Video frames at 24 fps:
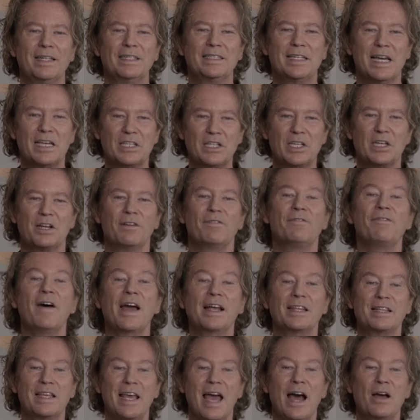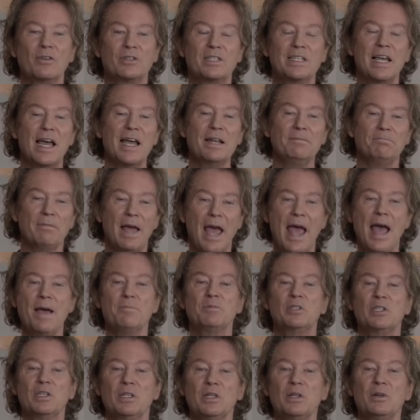Does it affect the outside?
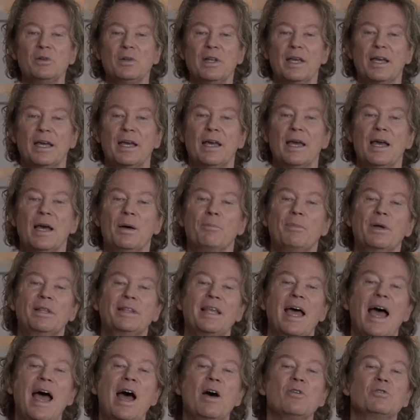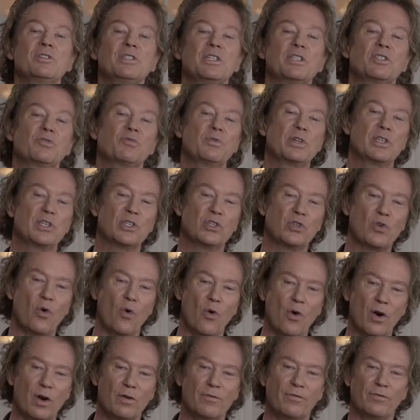Absolutely. But the house is
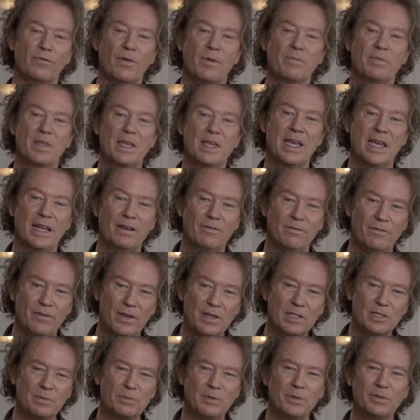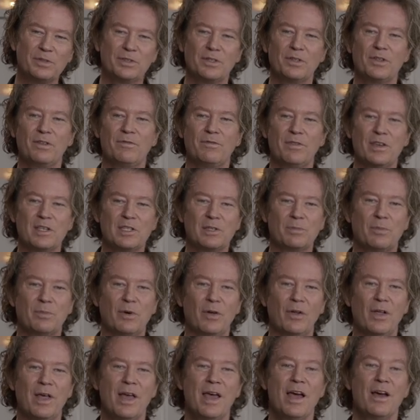restored from invisible to the
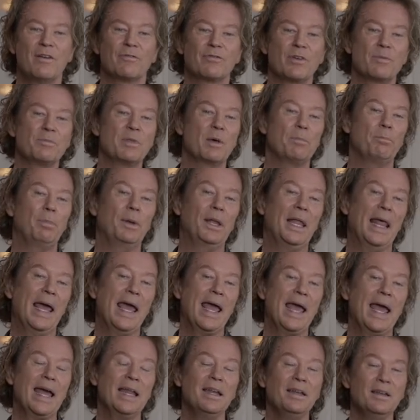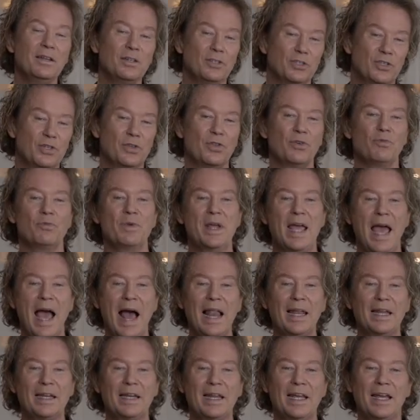visible, from the plan to the
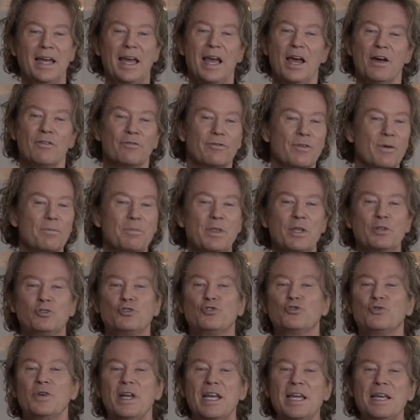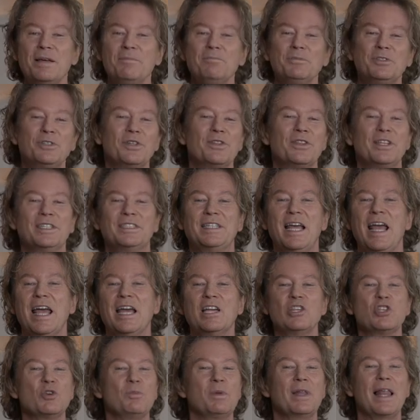reality, from the dream to the
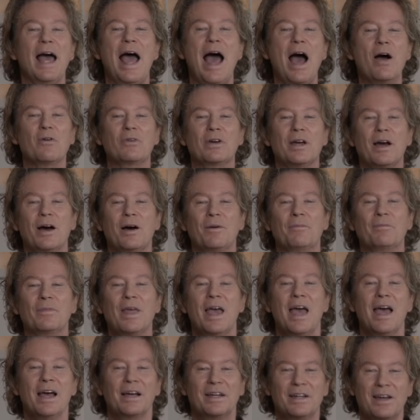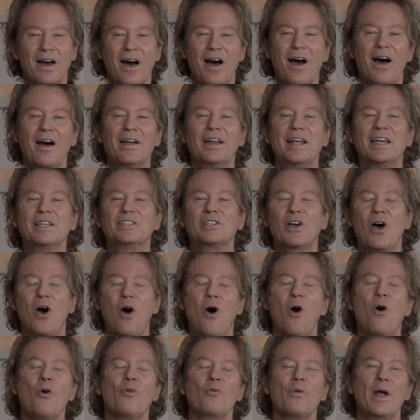tangible outcome. God has
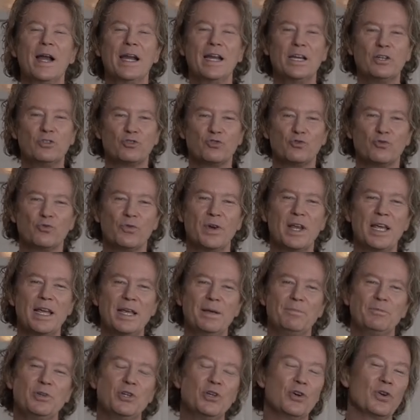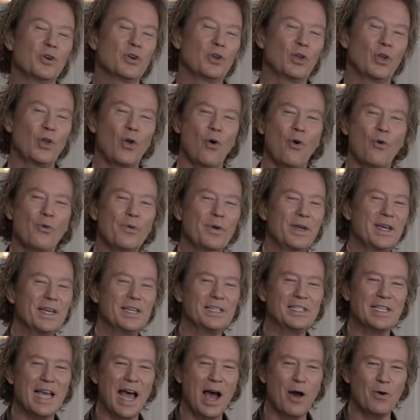already dreamed your
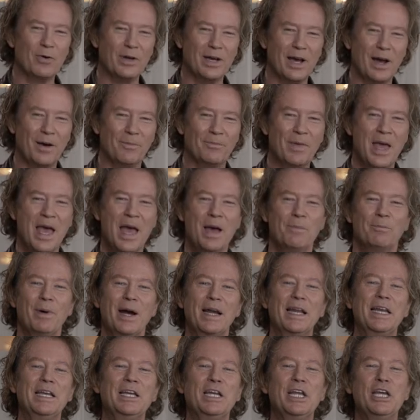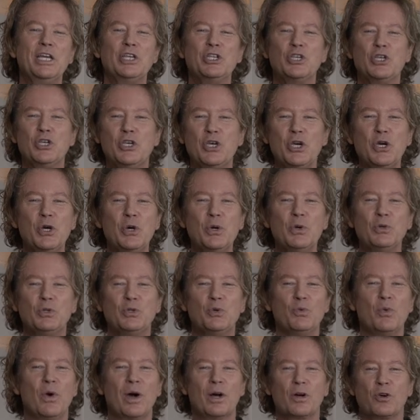glorious outcome, but He needs you
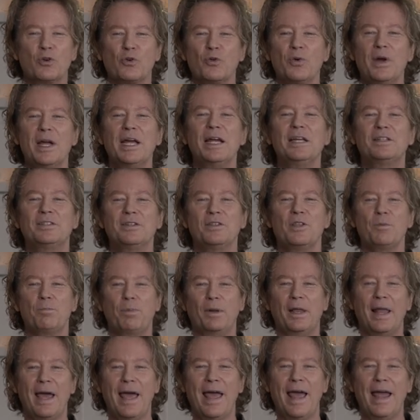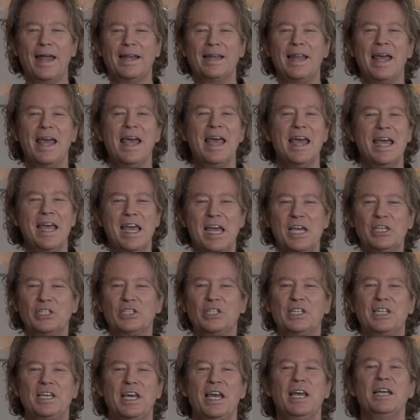to agree to the plan,
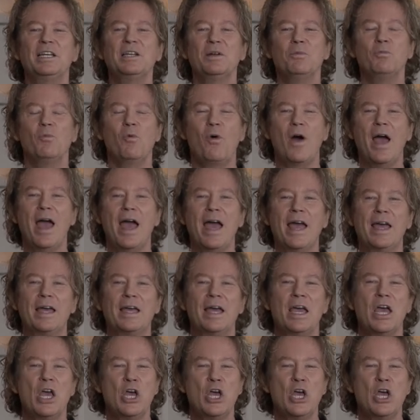His kingdom way.